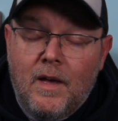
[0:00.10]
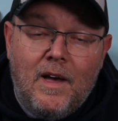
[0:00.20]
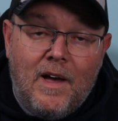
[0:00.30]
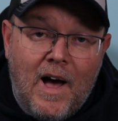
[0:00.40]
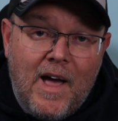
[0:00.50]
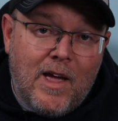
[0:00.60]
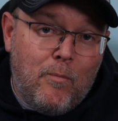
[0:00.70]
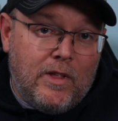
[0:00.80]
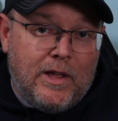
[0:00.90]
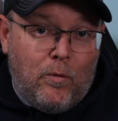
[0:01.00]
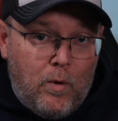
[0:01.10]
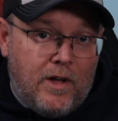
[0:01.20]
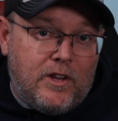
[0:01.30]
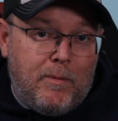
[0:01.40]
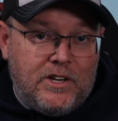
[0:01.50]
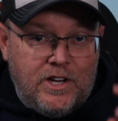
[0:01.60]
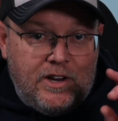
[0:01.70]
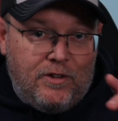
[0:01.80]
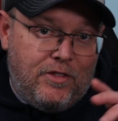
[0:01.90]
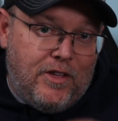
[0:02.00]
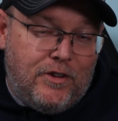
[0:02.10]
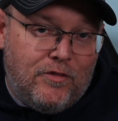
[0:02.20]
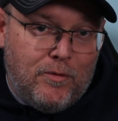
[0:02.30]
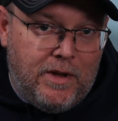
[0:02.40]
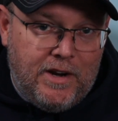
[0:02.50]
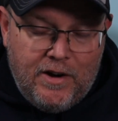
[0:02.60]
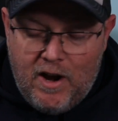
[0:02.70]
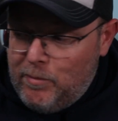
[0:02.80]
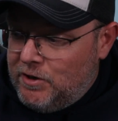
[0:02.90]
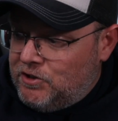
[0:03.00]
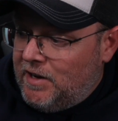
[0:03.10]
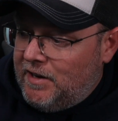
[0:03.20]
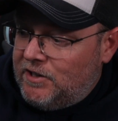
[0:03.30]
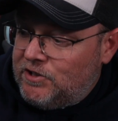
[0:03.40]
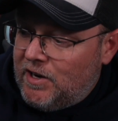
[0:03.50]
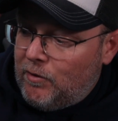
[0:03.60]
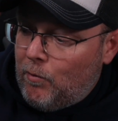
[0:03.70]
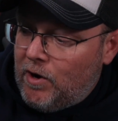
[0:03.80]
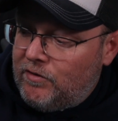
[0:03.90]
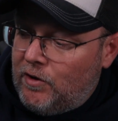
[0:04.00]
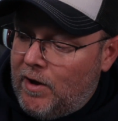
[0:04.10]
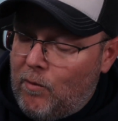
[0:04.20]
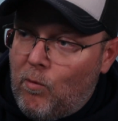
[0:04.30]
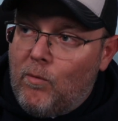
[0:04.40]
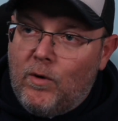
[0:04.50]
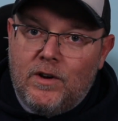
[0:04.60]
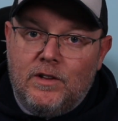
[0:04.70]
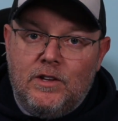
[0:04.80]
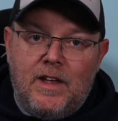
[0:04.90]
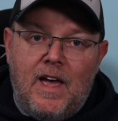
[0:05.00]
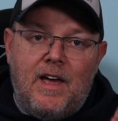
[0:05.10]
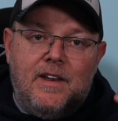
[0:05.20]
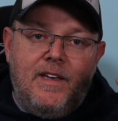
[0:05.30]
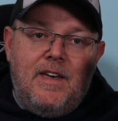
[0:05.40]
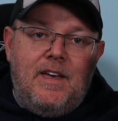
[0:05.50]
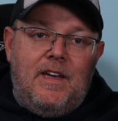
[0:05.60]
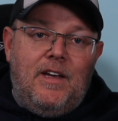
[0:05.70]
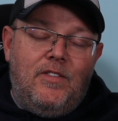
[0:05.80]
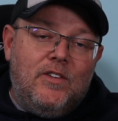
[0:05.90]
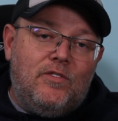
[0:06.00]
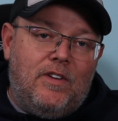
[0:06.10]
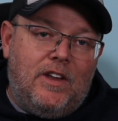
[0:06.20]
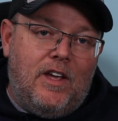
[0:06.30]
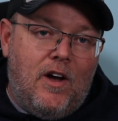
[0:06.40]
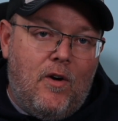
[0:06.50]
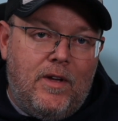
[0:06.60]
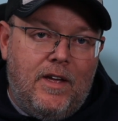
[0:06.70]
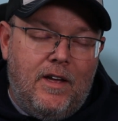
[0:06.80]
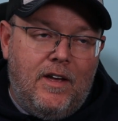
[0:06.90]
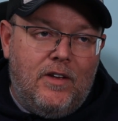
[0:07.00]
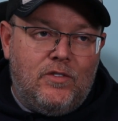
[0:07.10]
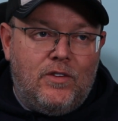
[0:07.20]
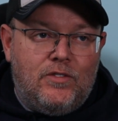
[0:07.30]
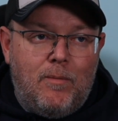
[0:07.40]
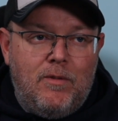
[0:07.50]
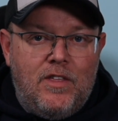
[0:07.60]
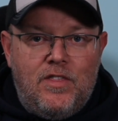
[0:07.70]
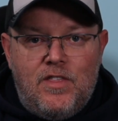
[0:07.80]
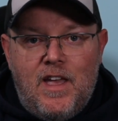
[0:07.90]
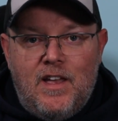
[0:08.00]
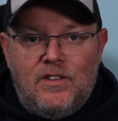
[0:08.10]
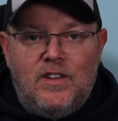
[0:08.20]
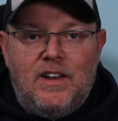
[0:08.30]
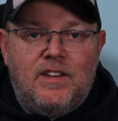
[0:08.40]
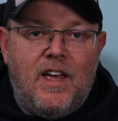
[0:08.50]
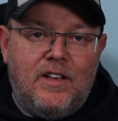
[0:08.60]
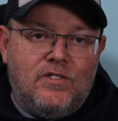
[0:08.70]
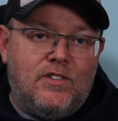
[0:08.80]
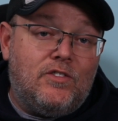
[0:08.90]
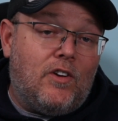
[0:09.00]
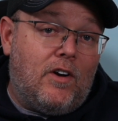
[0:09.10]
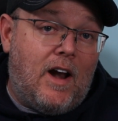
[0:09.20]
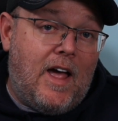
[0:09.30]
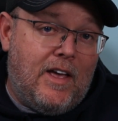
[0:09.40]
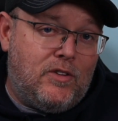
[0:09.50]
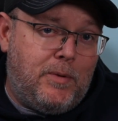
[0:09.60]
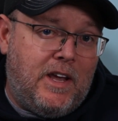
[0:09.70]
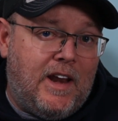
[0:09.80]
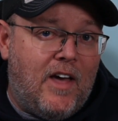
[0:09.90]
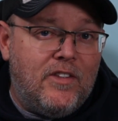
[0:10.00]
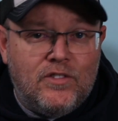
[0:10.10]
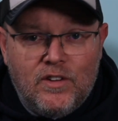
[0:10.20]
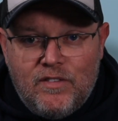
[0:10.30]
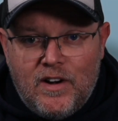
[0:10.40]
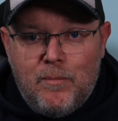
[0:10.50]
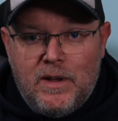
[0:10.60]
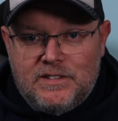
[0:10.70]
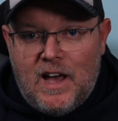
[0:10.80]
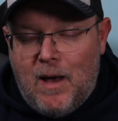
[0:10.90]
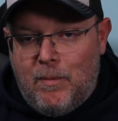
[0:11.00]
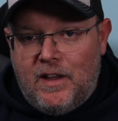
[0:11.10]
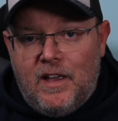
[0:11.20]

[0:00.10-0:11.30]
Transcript: Hi, I'm Willie. Welcome to my channel. Thank you for being here. I appreciate each and every one of you. And what we're going to look at in this video is some of the things that it takes to start an ISP. Now, this is a very big topic.